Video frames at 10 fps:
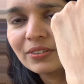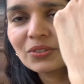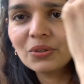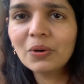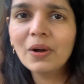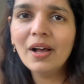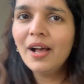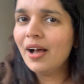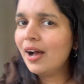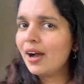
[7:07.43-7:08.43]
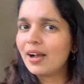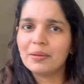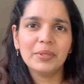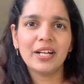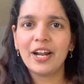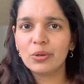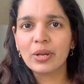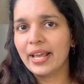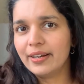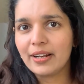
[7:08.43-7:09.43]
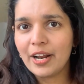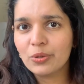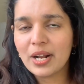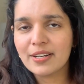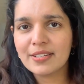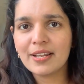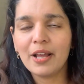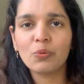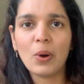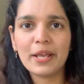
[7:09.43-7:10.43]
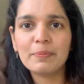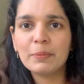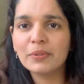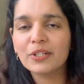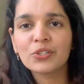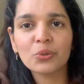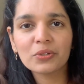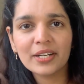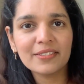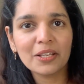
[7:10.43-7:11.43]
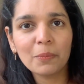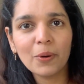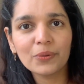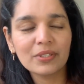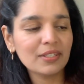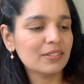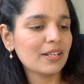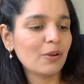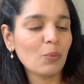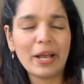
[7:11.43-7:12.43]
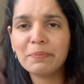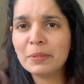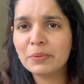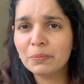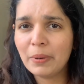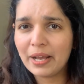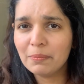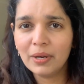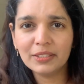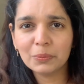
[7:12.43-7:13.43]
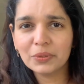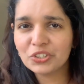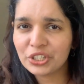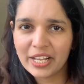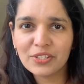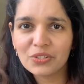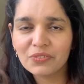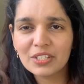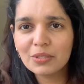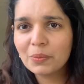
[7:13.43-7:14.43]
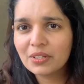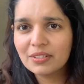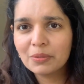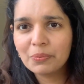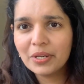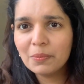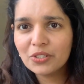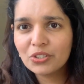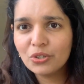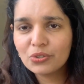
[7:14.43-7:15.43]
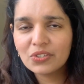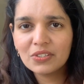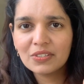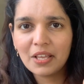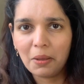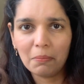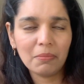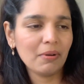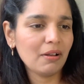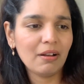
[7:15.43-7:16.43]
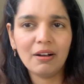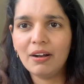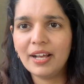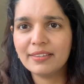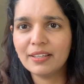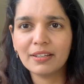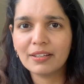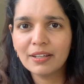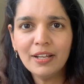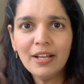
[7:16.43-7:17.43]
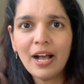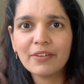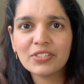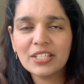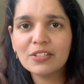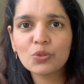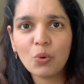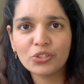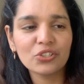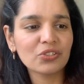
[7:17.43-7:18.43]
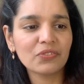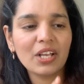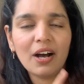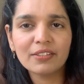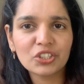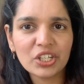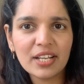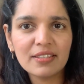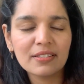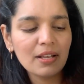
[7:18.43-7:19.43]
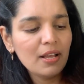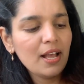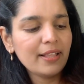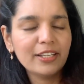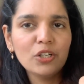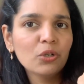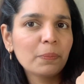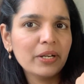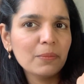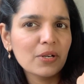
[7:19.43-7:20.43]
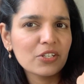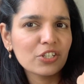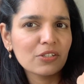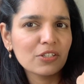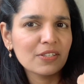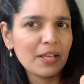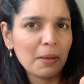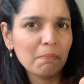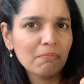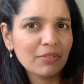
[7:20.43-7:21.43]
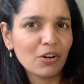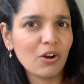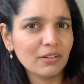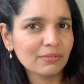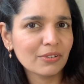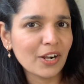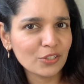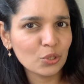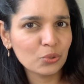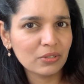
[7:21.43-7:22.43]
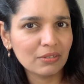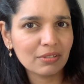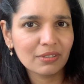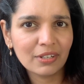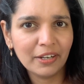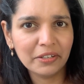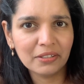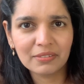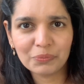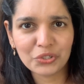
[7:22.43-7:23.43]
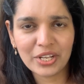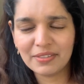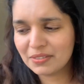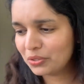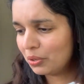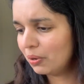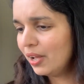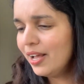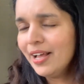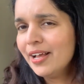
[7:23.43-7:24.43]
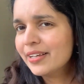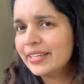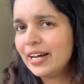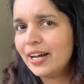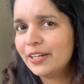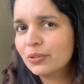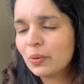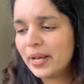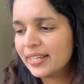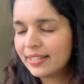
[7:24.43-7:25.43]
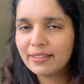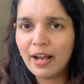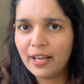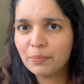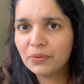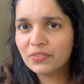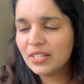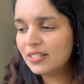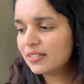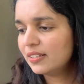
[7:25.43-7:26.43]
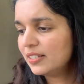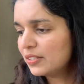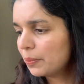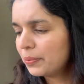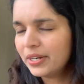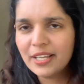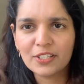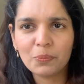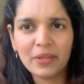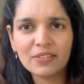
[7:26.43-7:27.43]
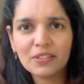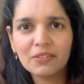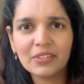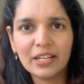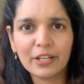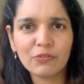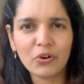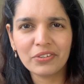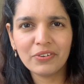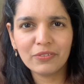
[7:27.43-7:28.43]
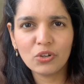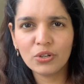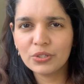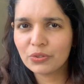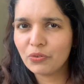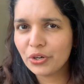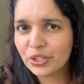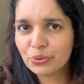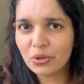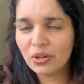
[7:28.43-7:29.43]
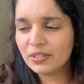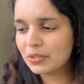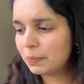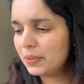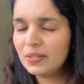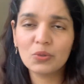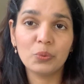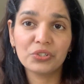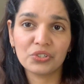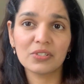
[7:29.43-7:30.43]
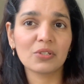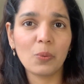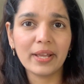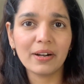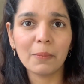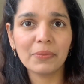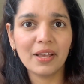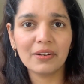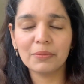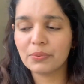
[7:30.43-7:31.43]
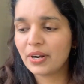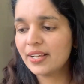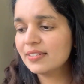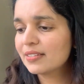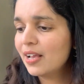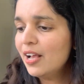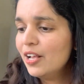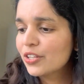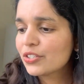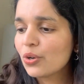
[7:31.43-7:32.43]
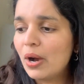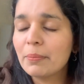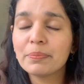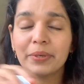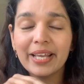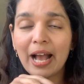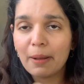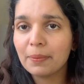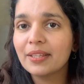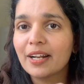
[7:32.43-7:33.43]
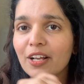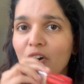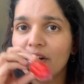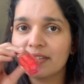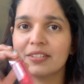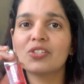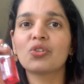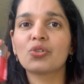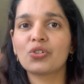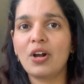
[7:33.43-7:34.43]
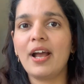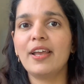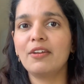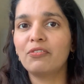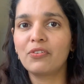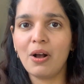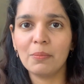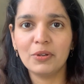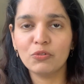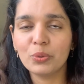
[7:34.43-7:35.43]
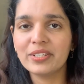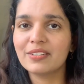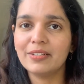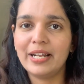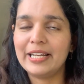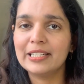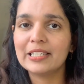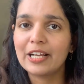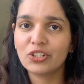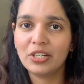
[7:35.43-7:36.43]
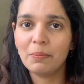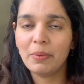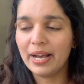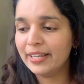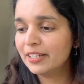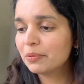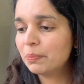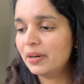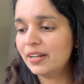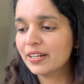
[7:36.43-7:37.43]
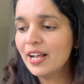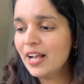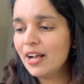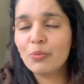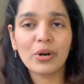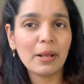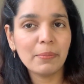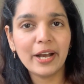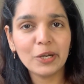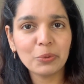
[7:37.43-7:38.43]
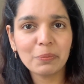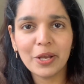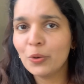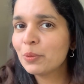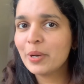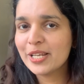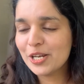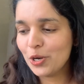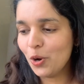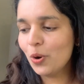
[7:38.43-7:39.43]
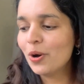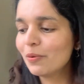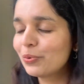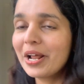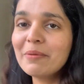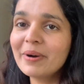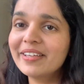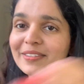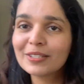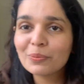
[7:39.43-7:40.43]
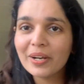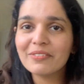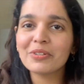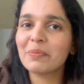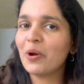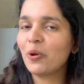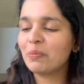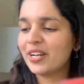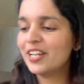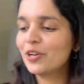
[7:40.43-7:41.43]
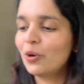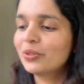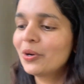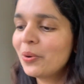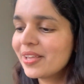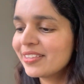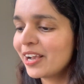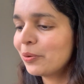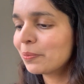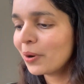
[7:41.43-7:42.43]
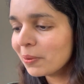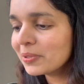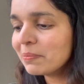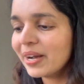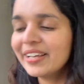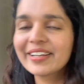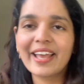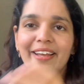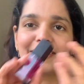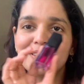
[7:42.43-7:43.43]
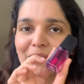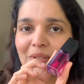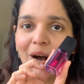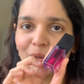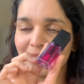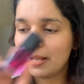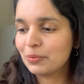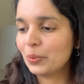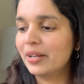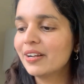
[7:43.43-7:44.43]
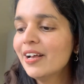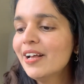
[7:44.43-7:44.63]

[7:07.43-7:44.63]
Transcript: So I mean, I don't get it. I don't understand why people are so crazy about this and why people buy multiple shades of this, because it pretty much looks the same, I think. I've seen swatches of the other shades and they look pretty much the same. They're all translucent, clear shades. So yeah, I don't quite get the hype of these, and these are pretty expensive. They're like $45 or $42 a piece, which is quite up there in price. So I'm pretty happy that I got this to try from Influencer and I didn't actually buy it, but would I buy it with my own money? No. Would I buy this one with my own money? No. The only thing I would probably buy again is the House Labs one.